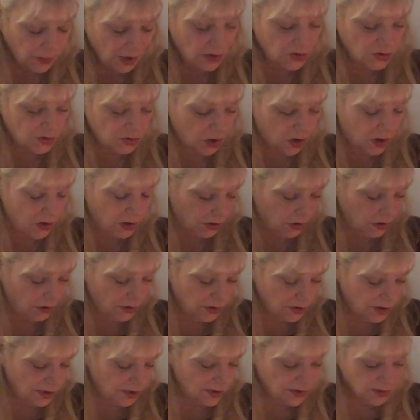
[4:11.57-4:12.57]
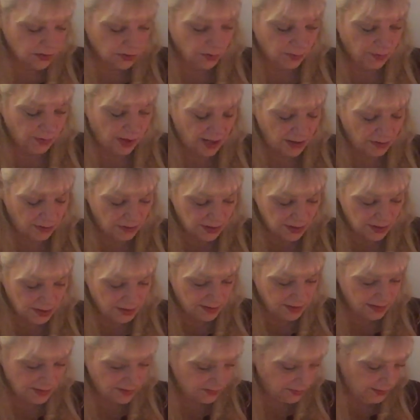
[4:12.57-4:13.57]
strong urges around
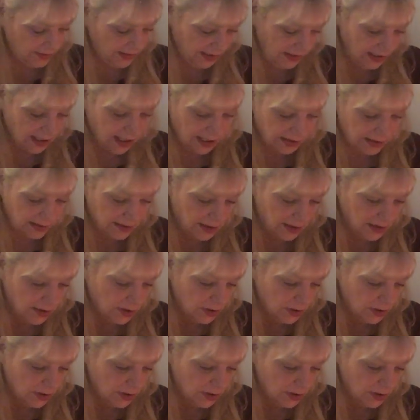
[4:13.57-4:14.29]
this weekend